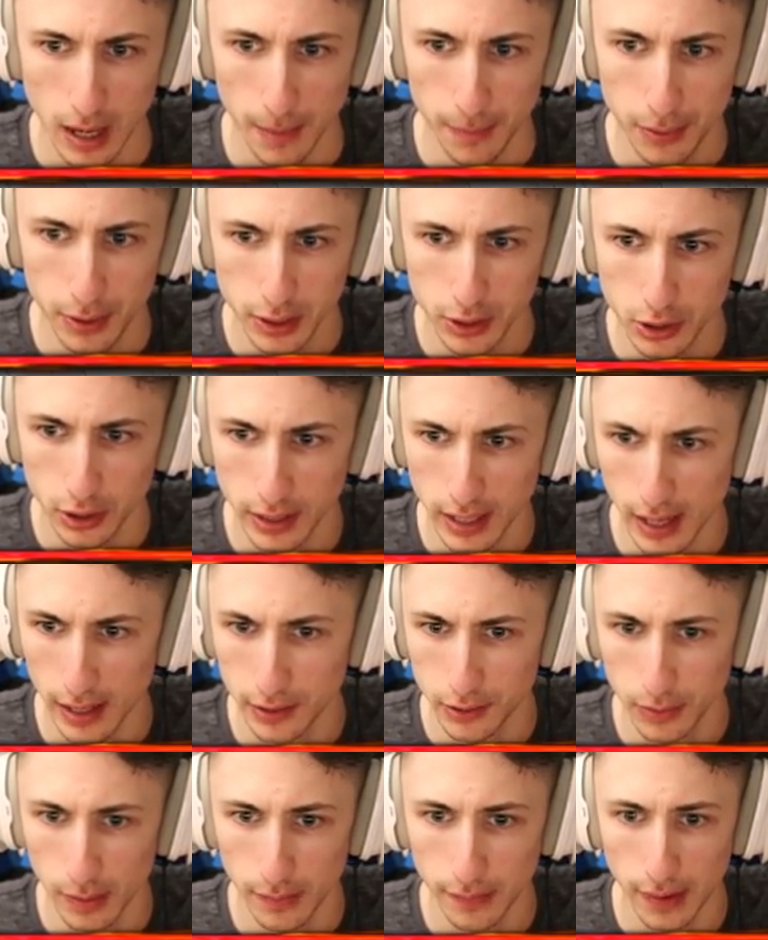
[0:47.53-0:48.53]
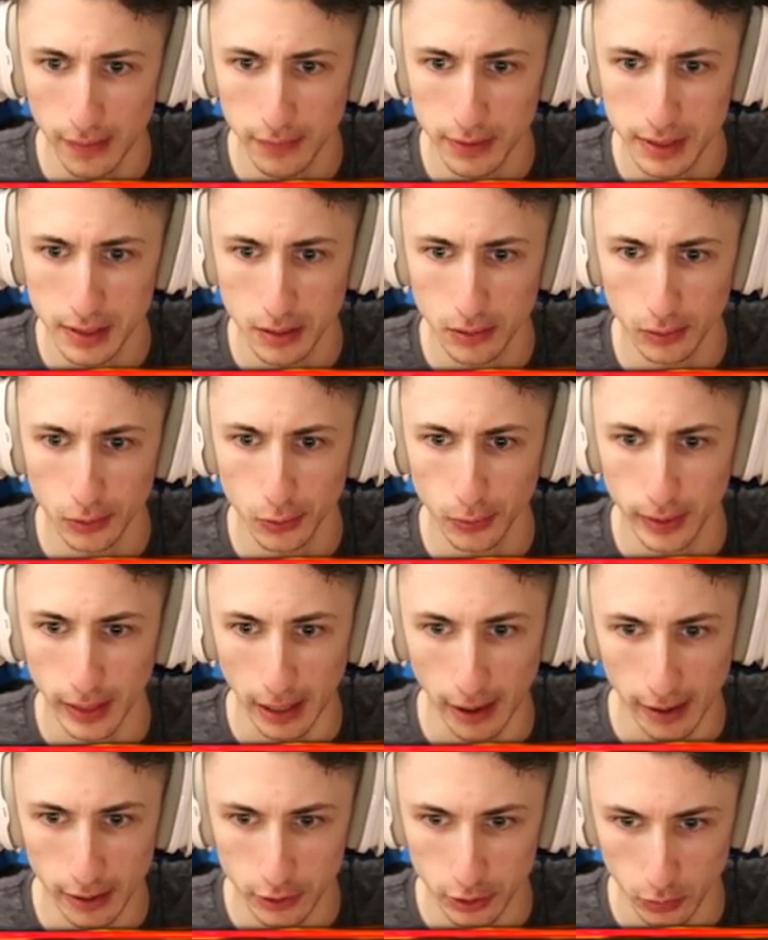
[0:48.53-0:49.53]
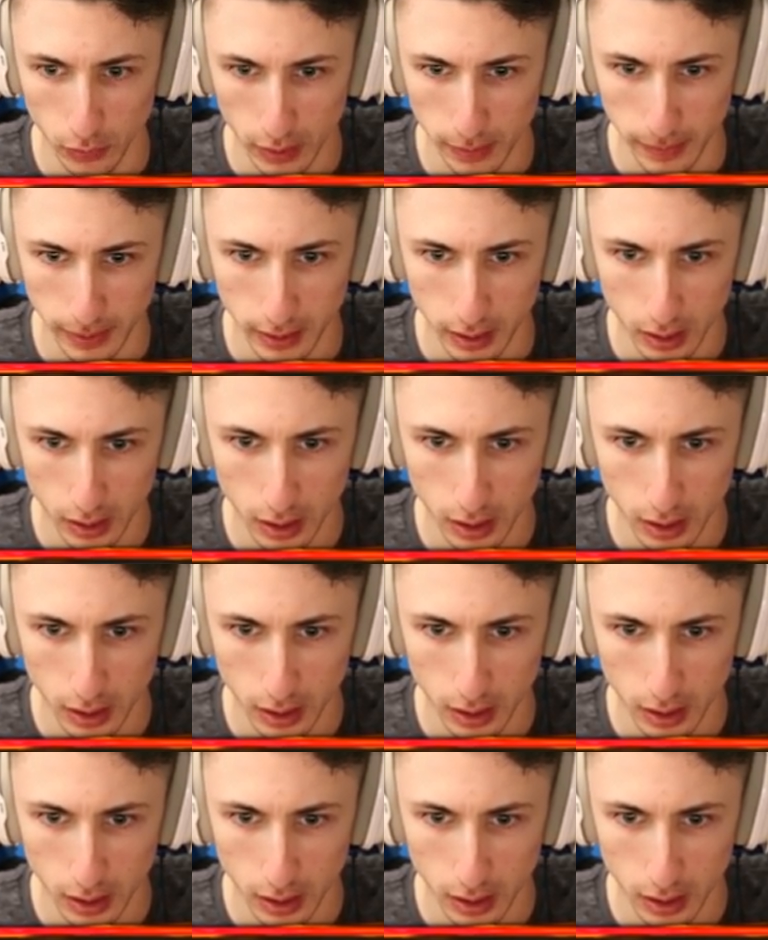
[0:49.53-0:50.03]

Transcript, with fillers: I'm pretty sure. Yeah, I do have every single toy now. Actually, wait a minute.